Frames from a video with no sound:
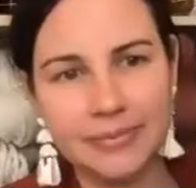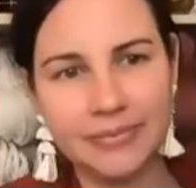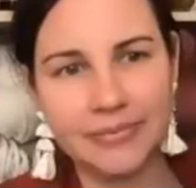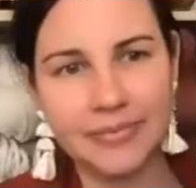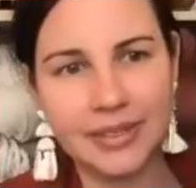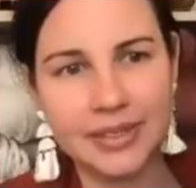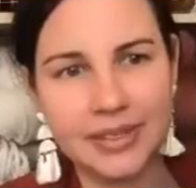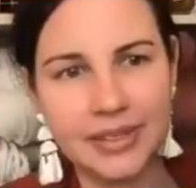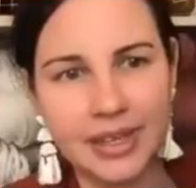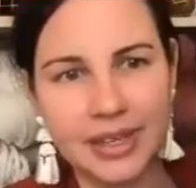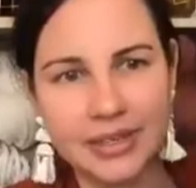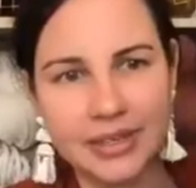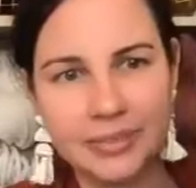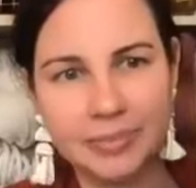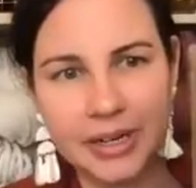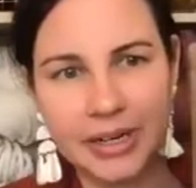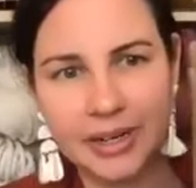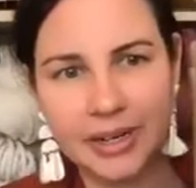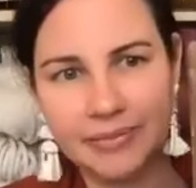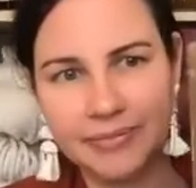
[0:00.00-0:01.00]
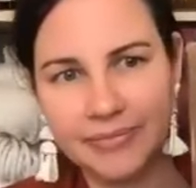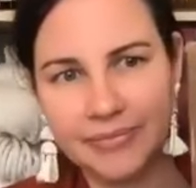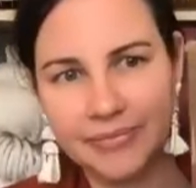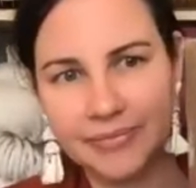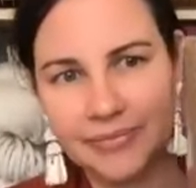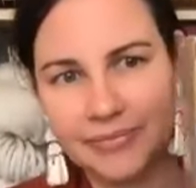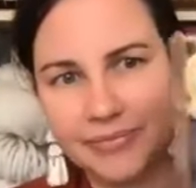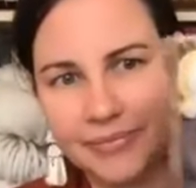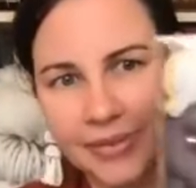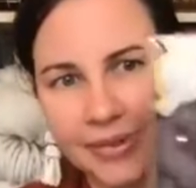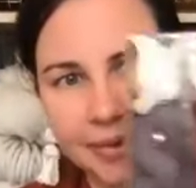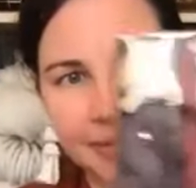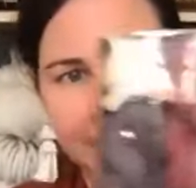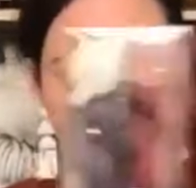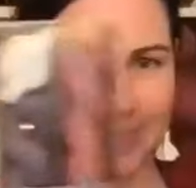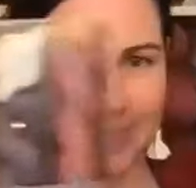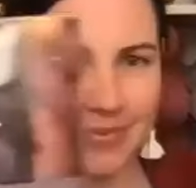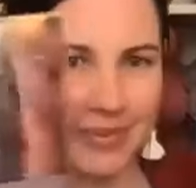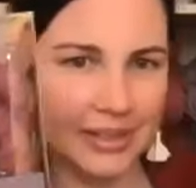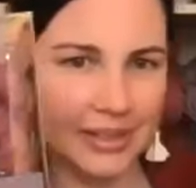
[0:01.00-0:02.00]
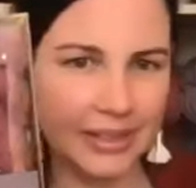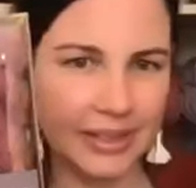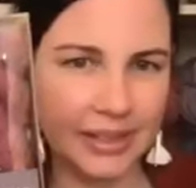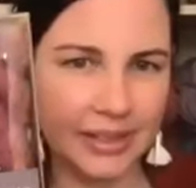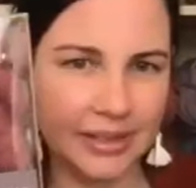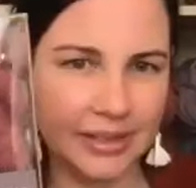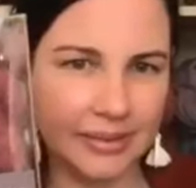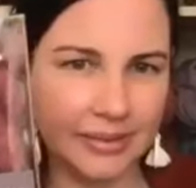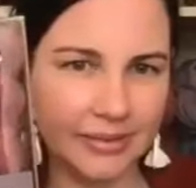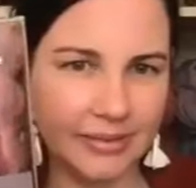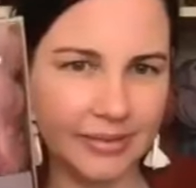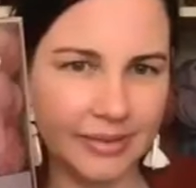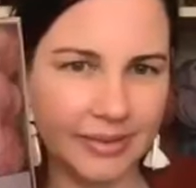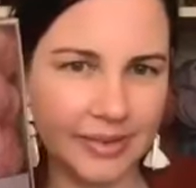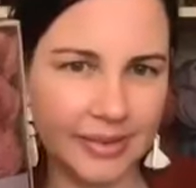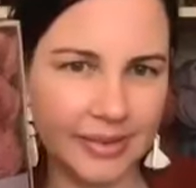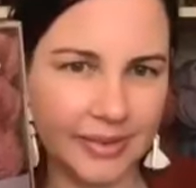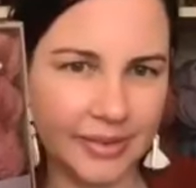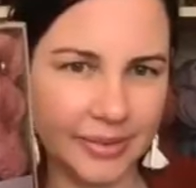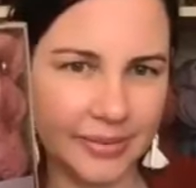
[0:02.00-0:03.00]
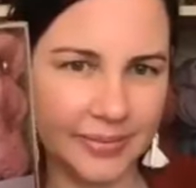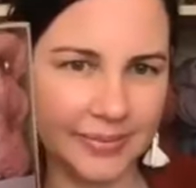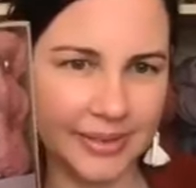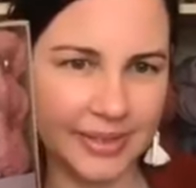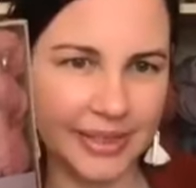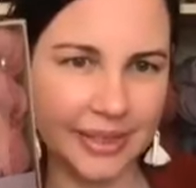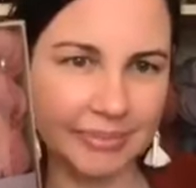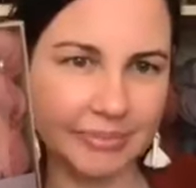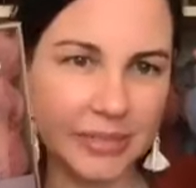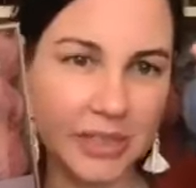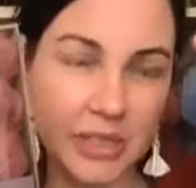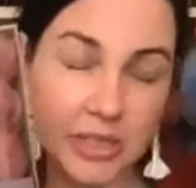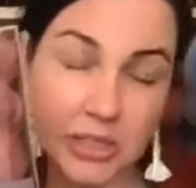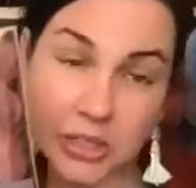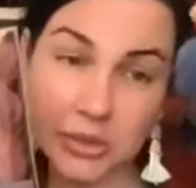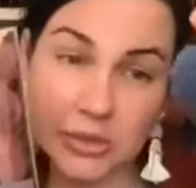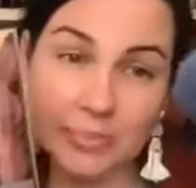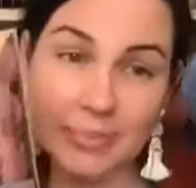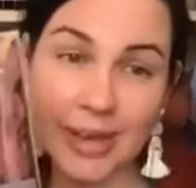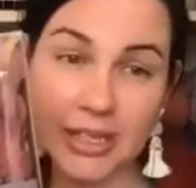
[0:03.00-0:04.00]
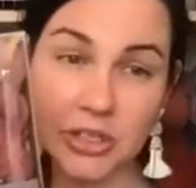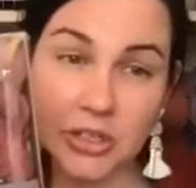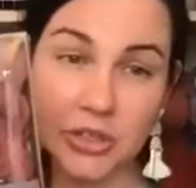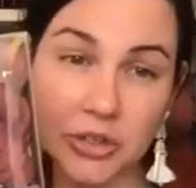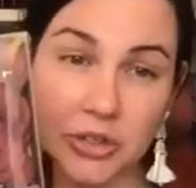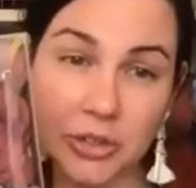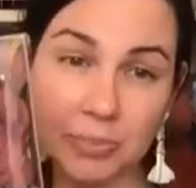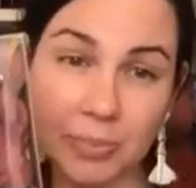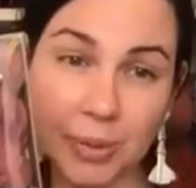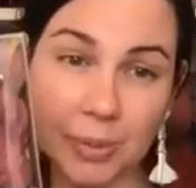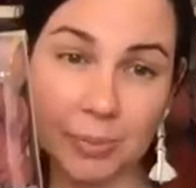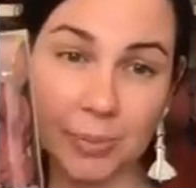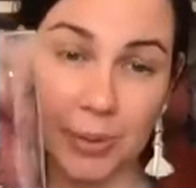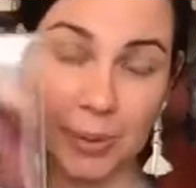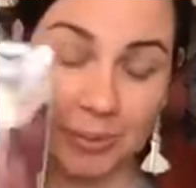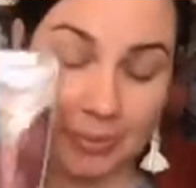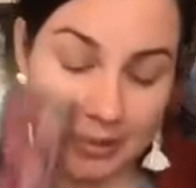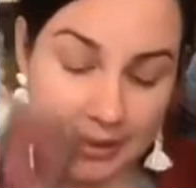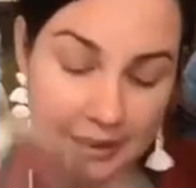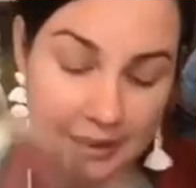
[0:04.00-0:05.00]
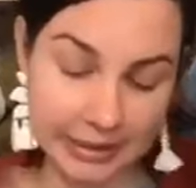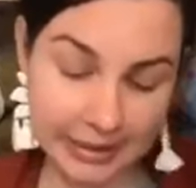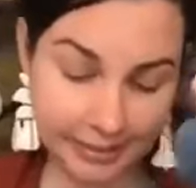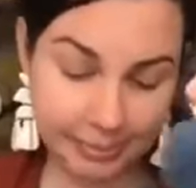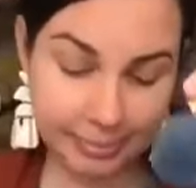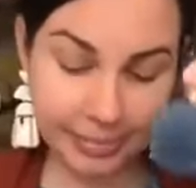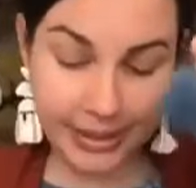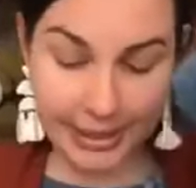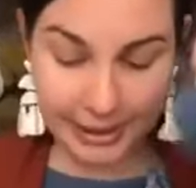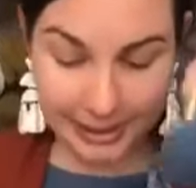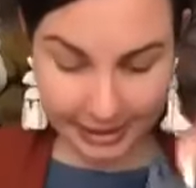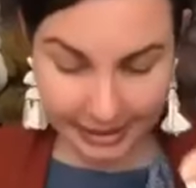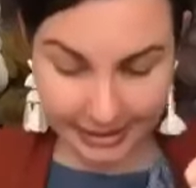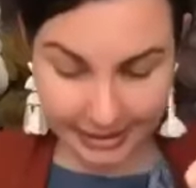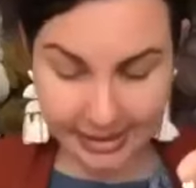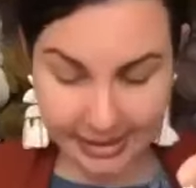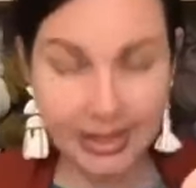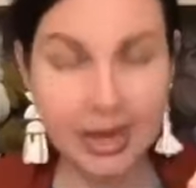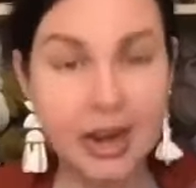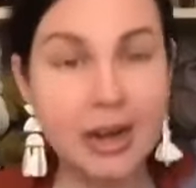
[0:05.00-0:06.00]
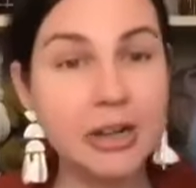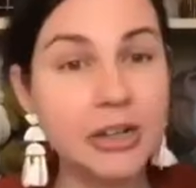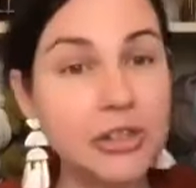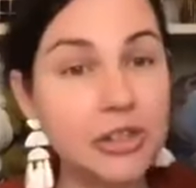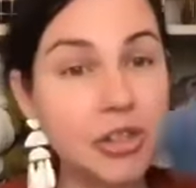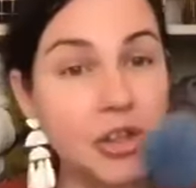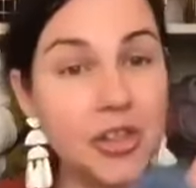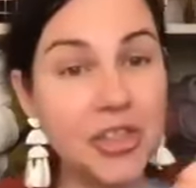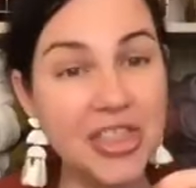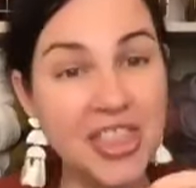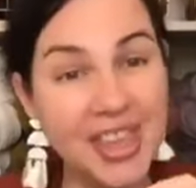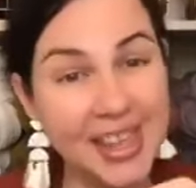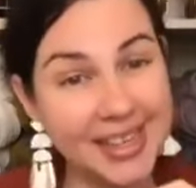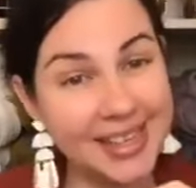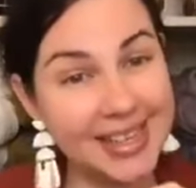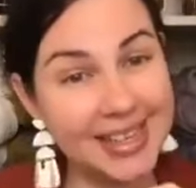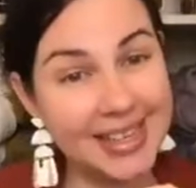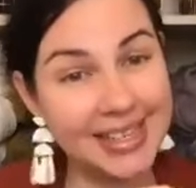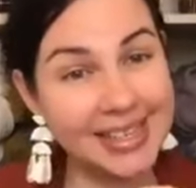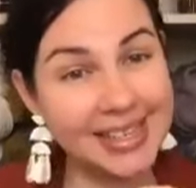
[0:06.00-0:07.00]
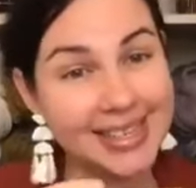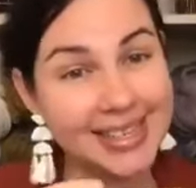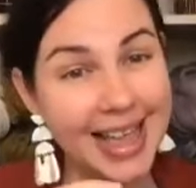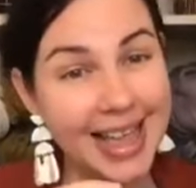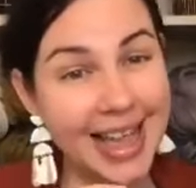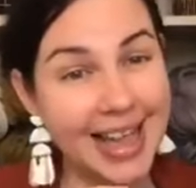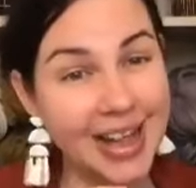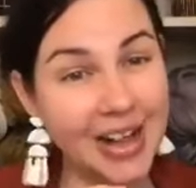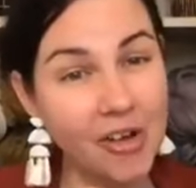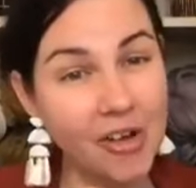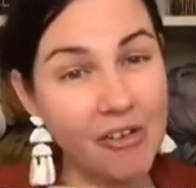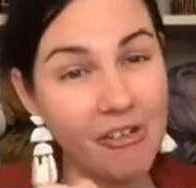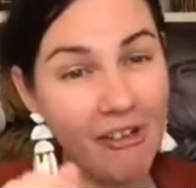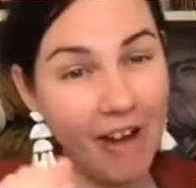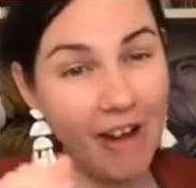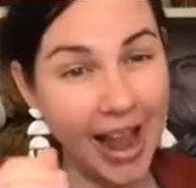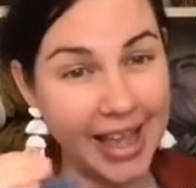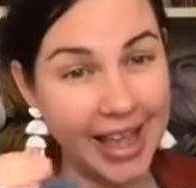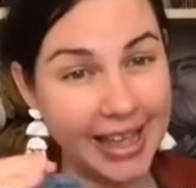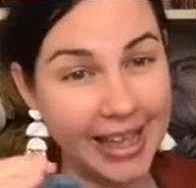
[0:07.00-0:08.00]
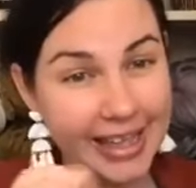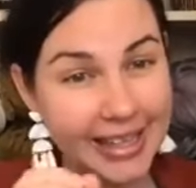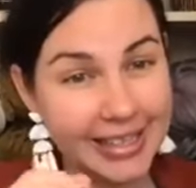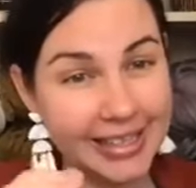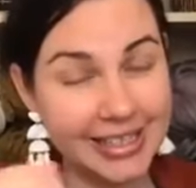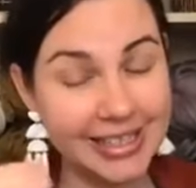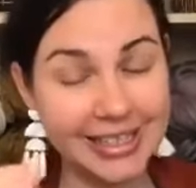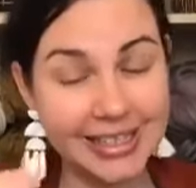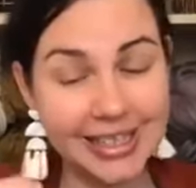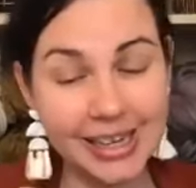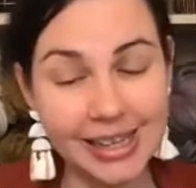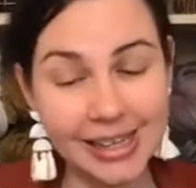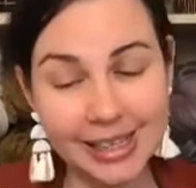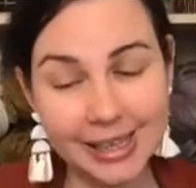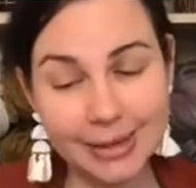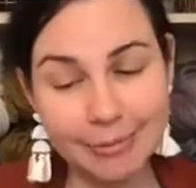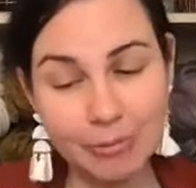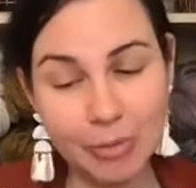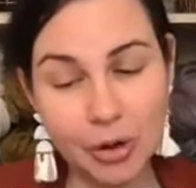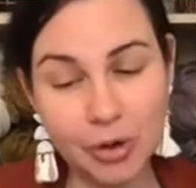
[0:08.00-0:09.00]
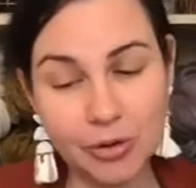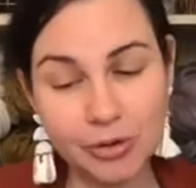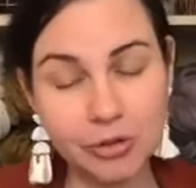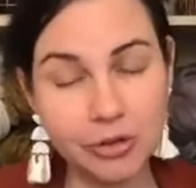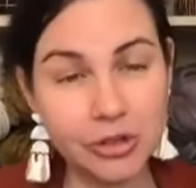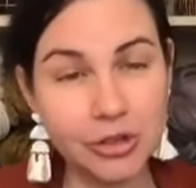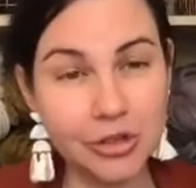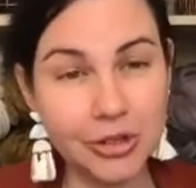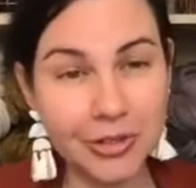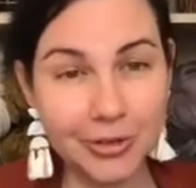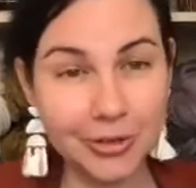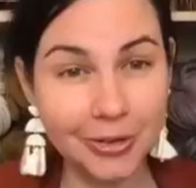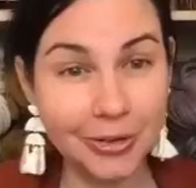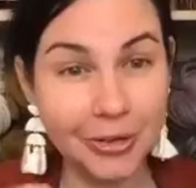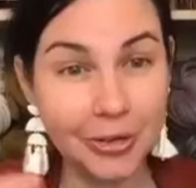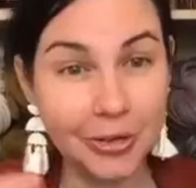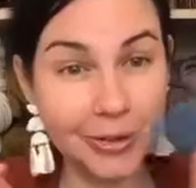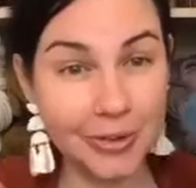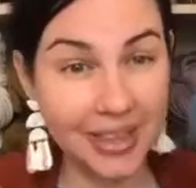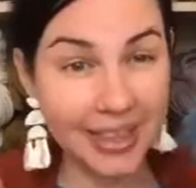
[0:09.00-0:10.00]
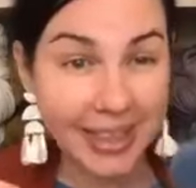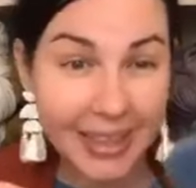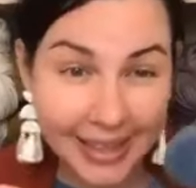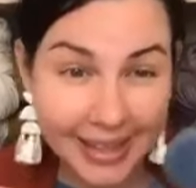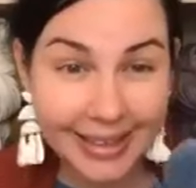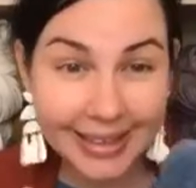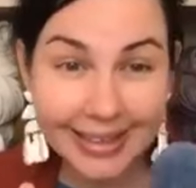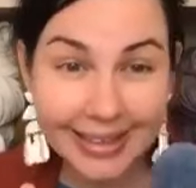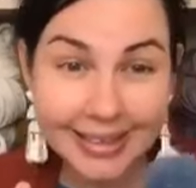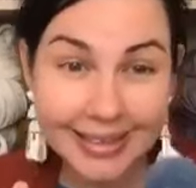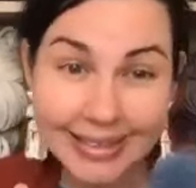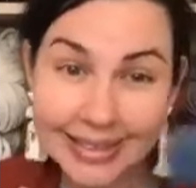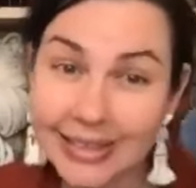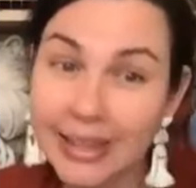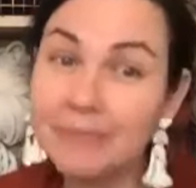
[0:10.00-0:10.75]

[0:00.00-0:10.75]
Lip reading: This side's better. No, this side's, no, same. So it makes PomPom Clip Kits. So these are great to clip onto your keys.